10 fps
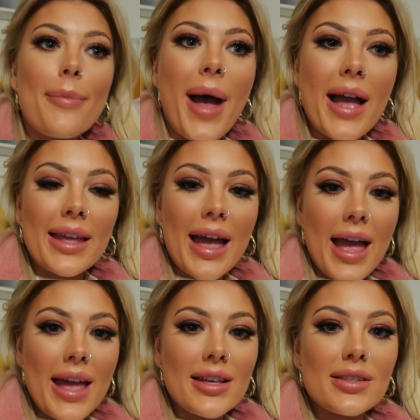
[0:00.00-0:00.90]

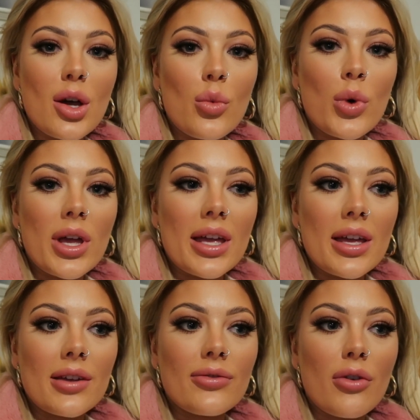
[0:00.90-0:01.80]
pancakes
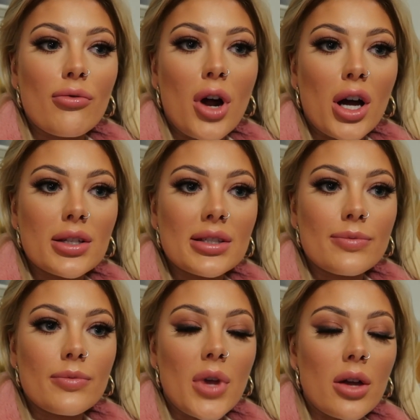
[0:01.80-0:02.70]
with ras,
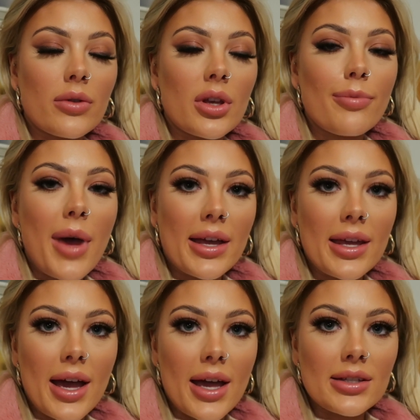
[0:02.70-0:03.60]
no,
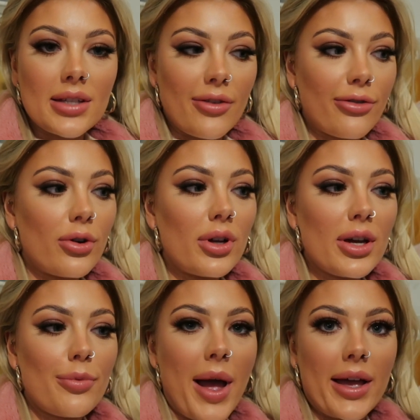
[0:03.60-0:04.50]
pancakes, like four
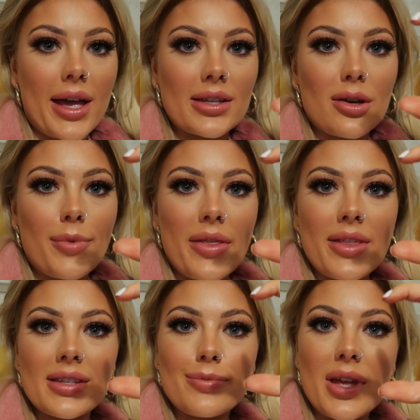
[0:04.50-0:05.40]
little pancakes, so about
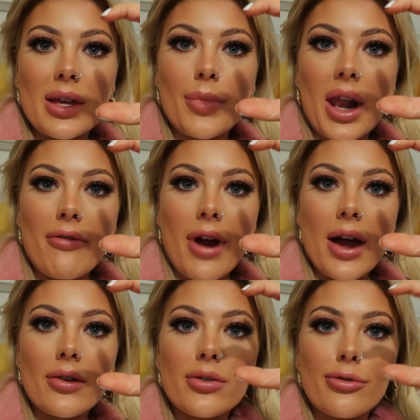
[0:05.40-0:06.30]
this big but like
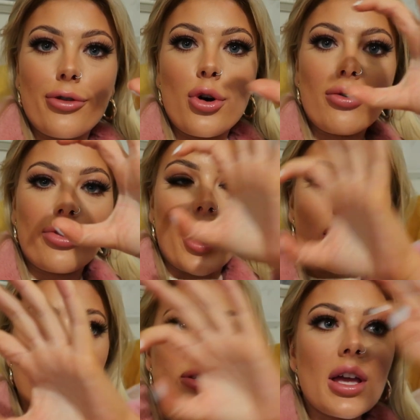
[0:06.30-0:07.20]
round, four of
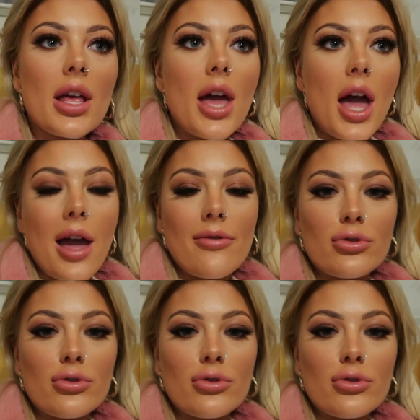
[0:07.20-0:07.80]
those, um,